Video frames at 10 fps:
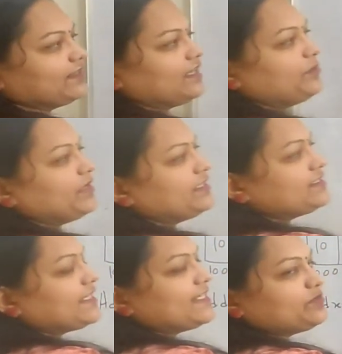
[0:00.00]

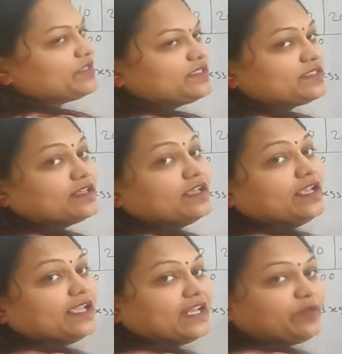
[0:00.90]
Element size means
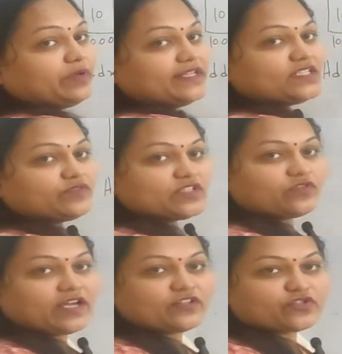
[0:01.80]
elements which
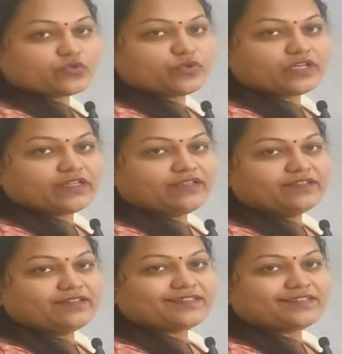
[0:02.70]
we are storing,